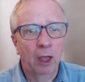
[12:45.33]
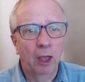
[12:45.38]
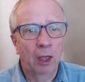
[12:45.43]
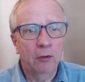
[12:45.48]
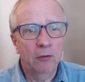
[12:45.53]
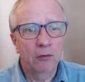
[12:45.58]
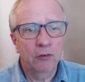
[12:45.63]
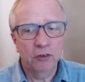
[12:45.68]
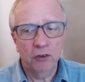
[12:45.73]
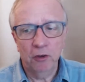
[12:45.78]

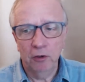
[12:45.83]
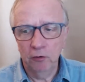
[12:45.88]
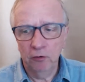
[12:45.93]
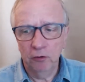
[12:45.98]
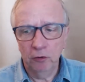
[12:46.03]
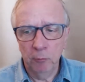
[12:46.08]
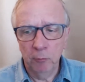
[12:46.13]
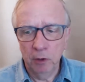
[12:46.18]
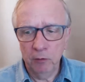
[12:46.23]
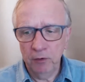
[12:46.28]

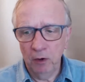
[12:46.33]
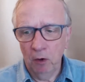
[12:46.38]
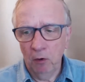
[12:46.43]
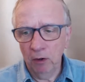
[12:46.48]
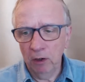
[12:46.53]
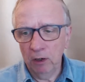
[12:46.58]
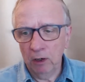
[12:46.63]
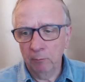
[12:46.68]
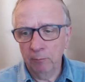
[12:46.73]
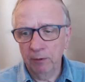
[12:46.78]
So moving on a
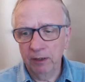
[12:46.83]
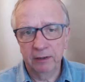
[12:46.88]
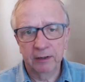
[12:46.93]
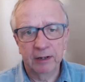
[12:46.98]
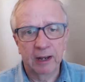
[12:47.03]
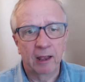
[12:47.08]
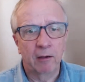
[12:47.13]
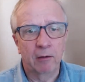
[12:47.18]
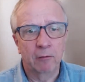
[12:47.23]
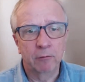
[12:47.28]
little bit
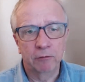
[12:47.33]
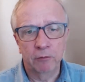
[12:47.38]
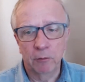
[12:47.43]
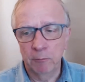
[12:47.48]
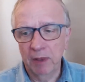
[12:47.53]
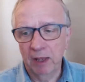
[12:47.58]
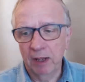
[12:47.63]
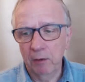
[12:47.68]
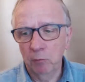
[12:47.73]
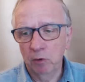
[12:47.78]
now from
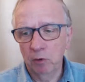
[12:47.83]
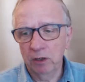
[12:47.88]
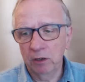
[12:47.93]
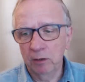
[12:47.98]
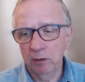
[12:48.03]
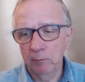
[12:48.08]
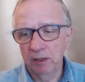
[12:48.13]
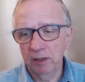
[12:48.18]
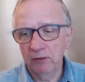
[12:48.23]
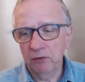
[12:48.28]
that, we're going
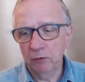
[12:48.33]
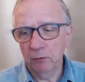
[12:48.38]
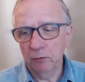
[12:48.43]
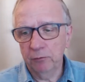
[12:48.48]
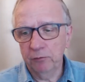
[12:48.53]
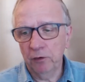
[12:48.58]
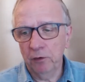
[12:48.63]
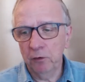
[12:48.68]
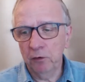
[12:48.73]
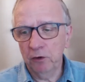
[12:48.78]
to be sort of
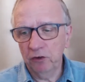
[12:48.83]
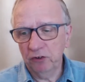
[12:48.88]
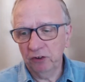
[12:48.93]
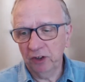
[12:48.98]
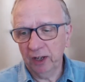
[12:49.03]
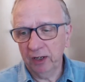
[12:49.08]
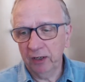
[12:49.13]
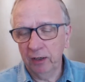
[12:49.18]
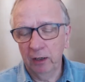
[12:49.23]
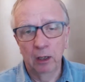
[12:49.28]

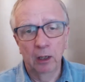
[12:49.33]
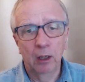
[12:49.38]
focusing